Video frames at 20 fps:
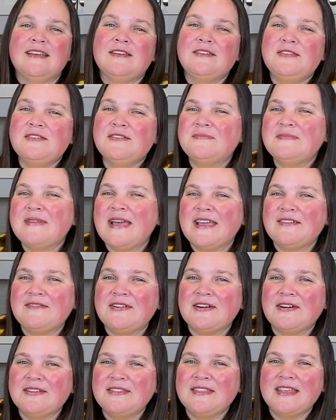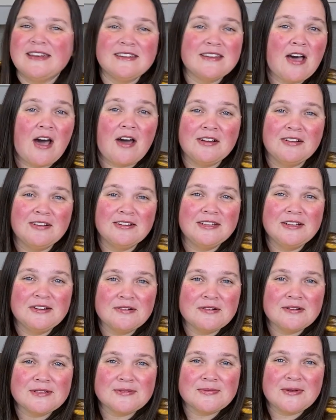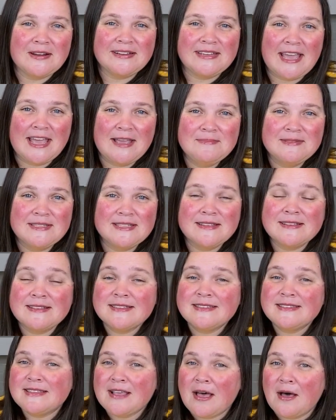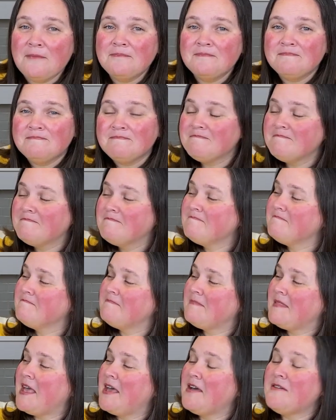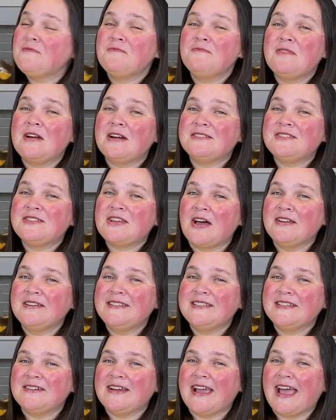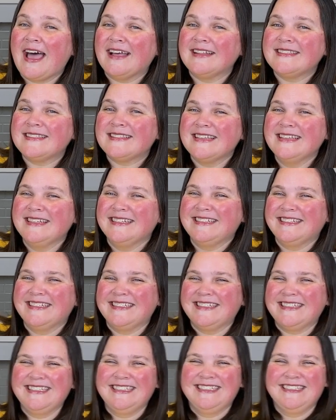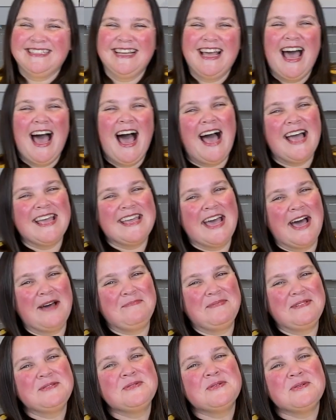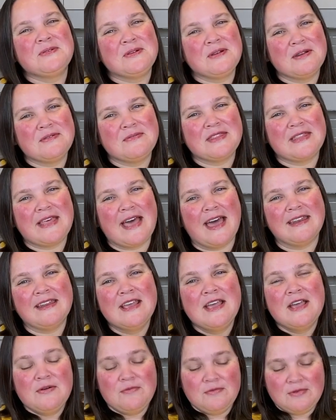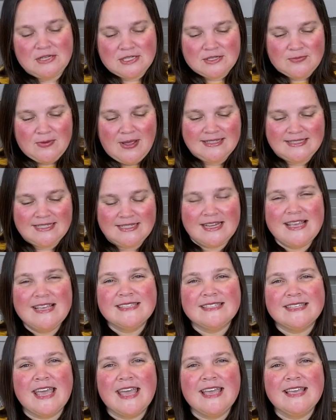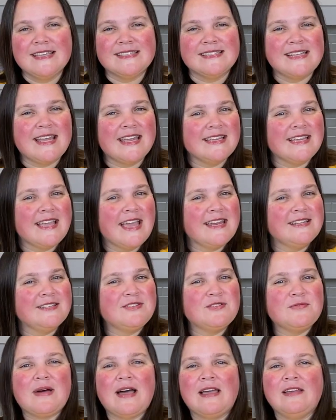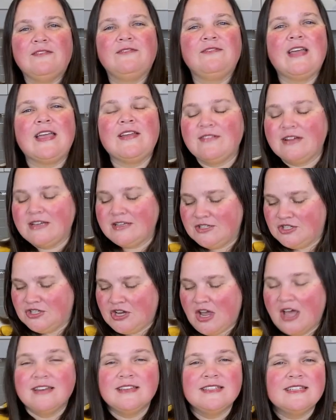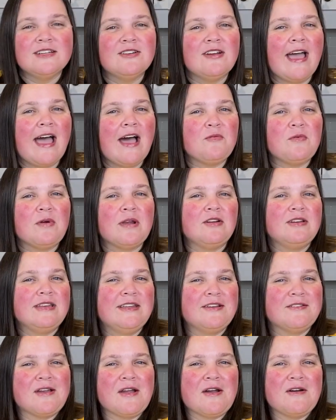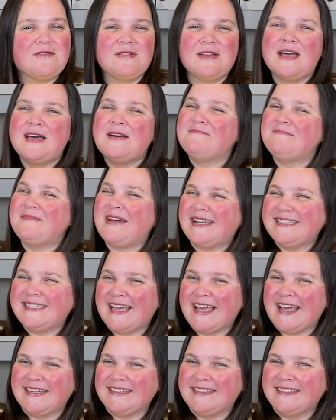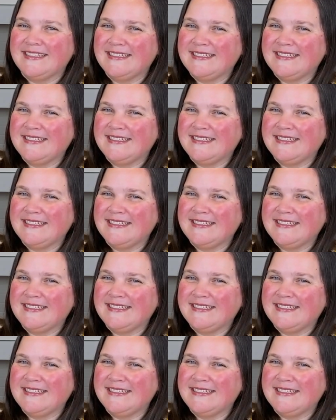You may have heard that not all heroes wear capes. Some wear John Deere hats. I happen to agree with that, which is why today's cake is dedicated to my favorite John Deere hat-wearing hero, my dad.